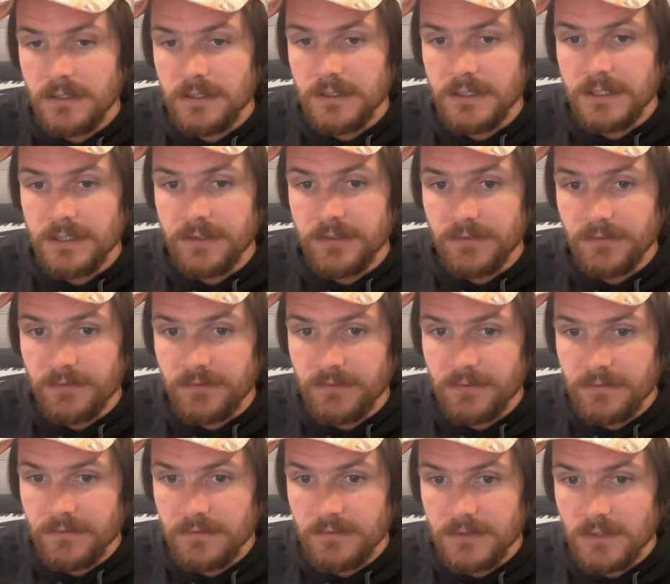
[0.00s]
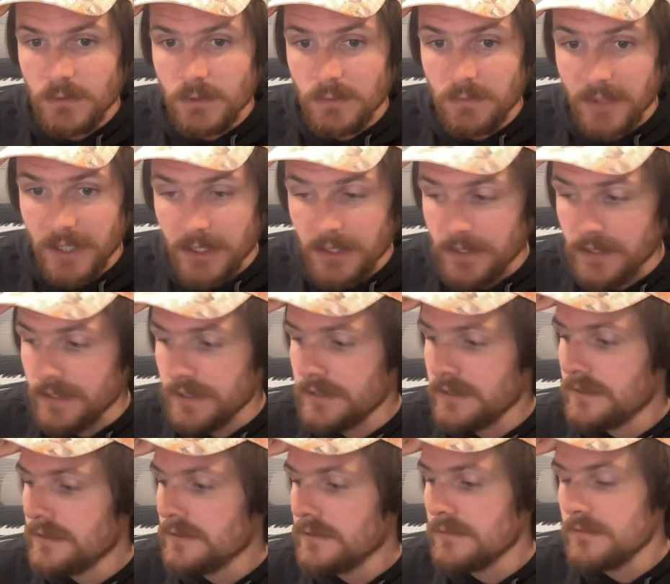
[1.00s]
is doing better.
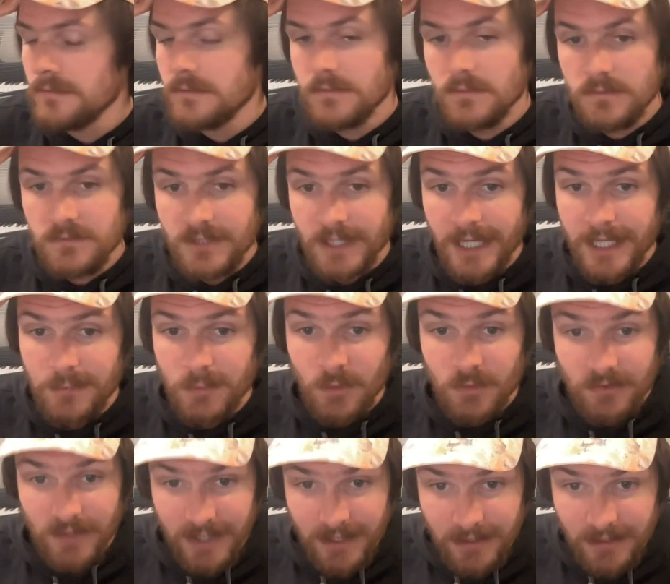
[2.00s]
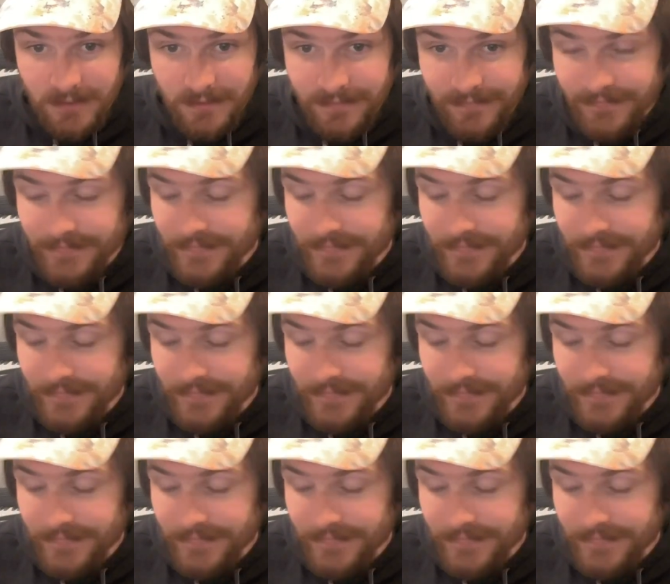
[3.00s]
Time will tell.